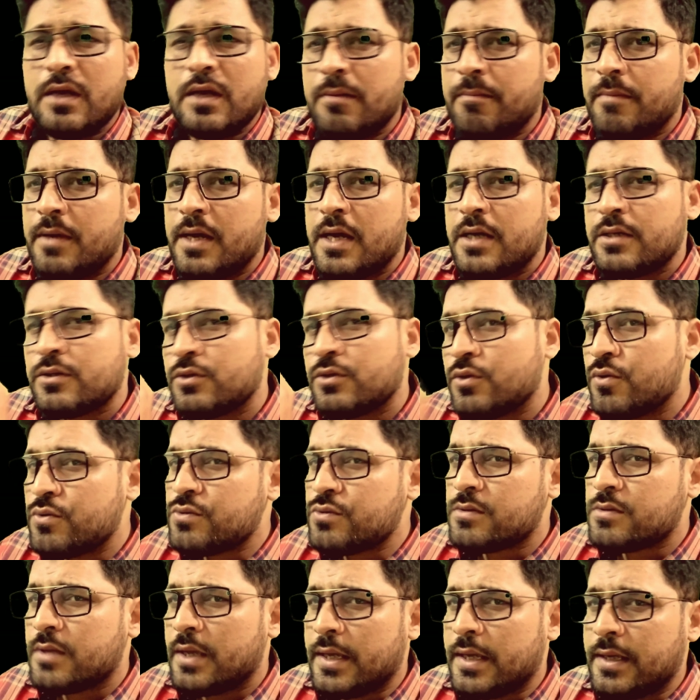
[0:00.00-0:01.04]
about
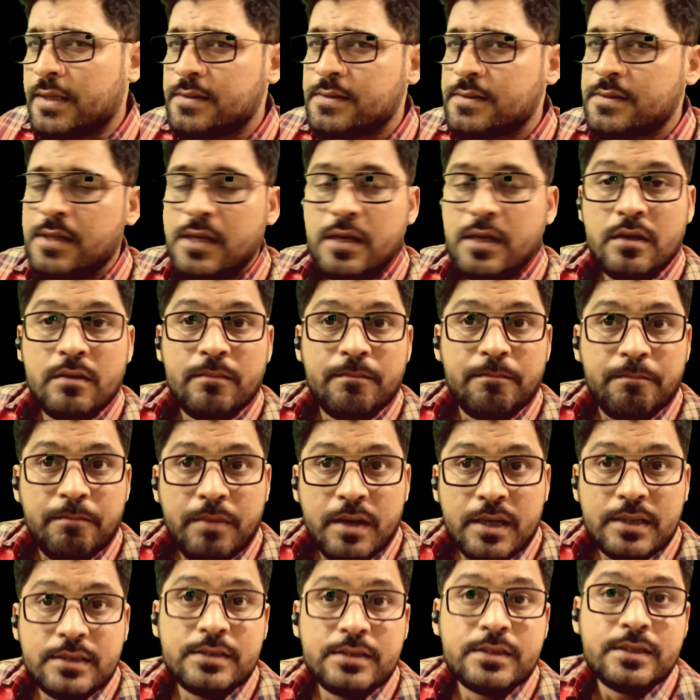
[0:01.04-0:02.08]
those things,
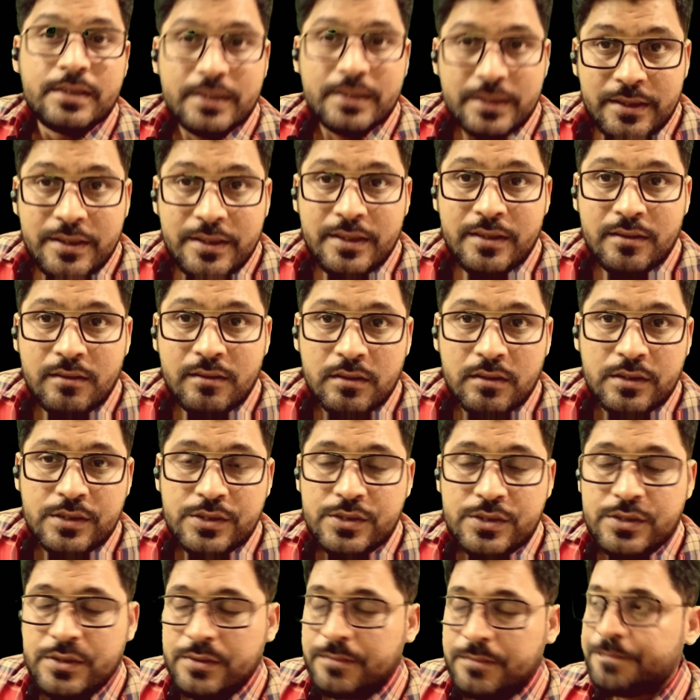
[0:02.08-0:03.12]
but in
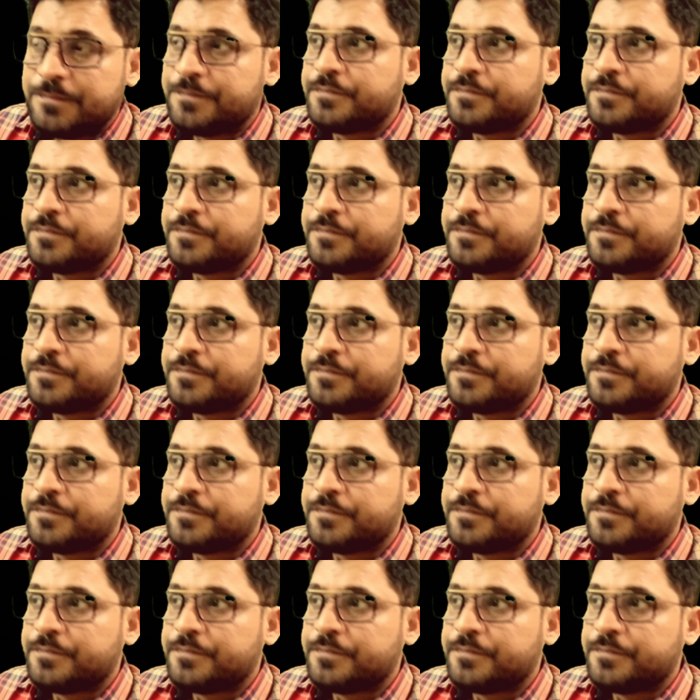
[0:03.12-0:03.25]
English.